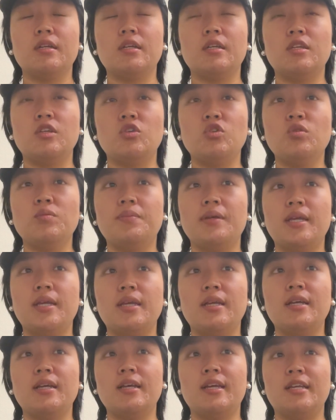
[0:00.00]
you
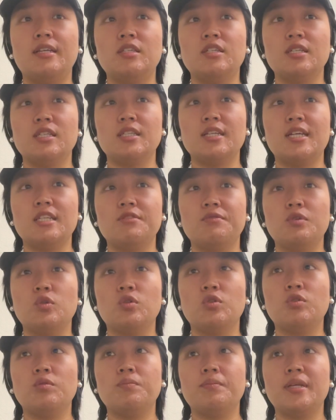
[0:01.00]
being a
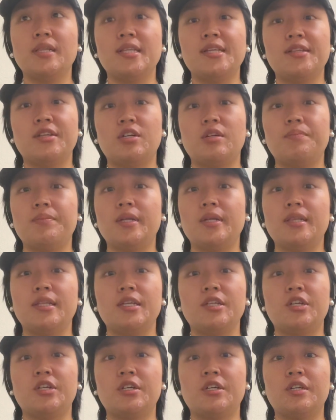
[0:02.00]
successful billionaire
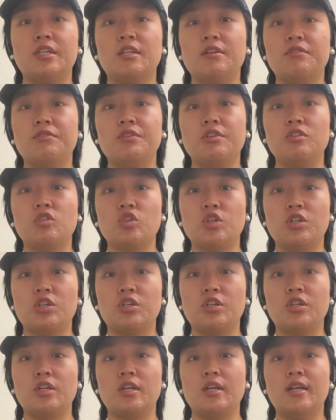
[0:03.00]
millionaire in the
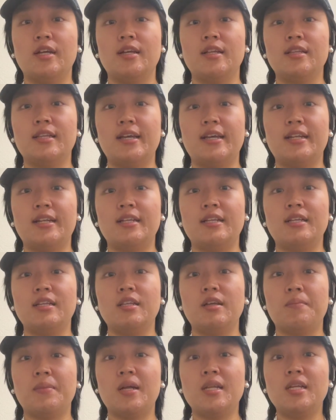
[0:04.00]
future then
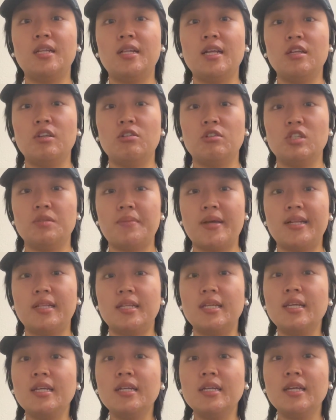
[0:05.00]
the money that you're
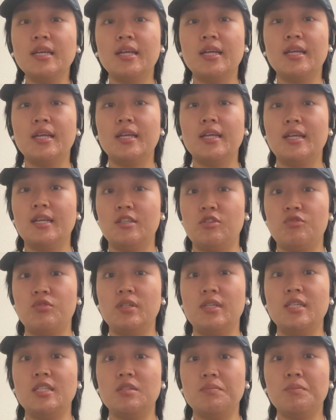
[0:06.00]
spending is
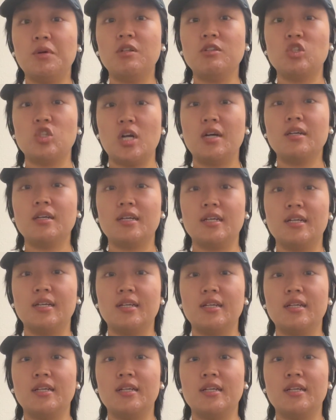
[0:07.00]
really small chunk.